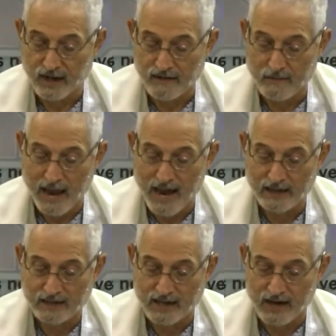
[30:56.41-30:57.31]
Son of
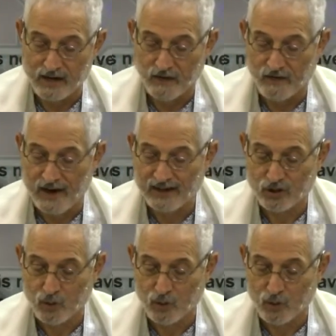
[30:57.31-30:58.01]
man, set your face